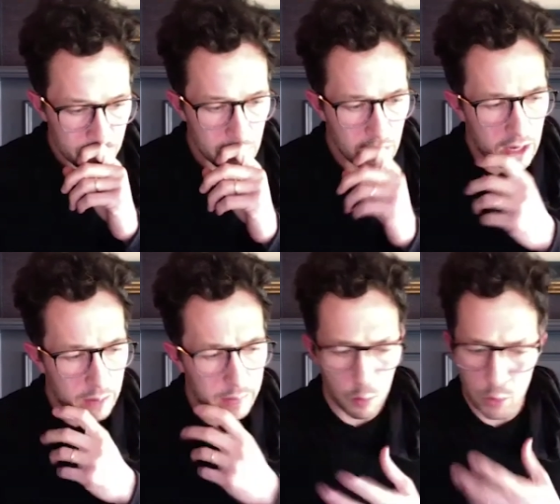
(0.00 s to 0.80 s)

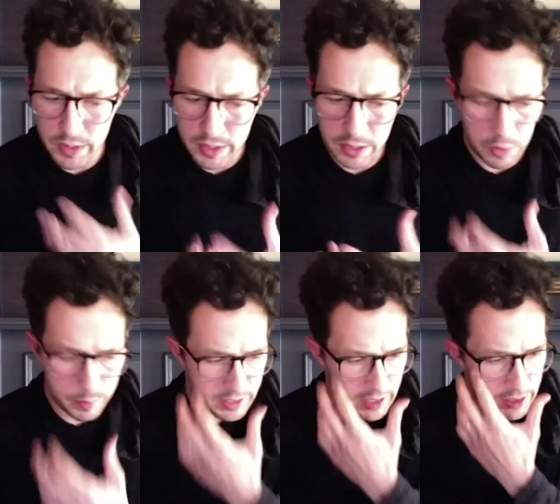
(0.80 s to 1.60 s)
got a really good
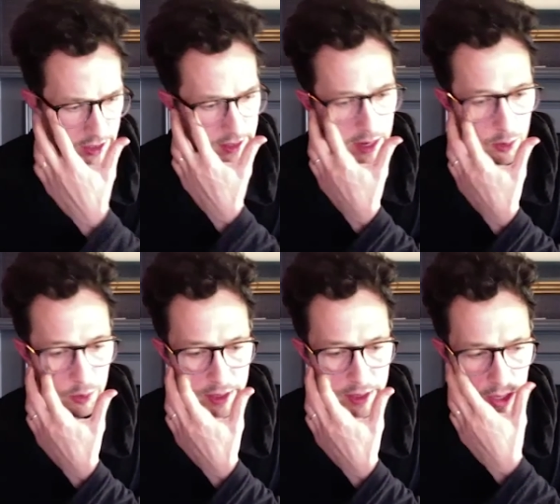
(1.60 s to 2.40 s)
reputation in that
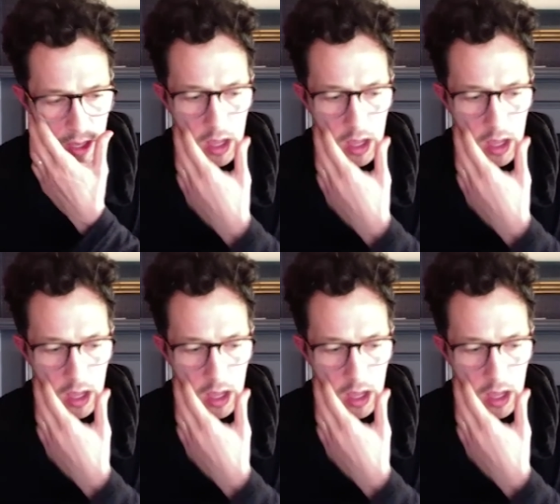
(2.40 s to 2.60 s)
arena.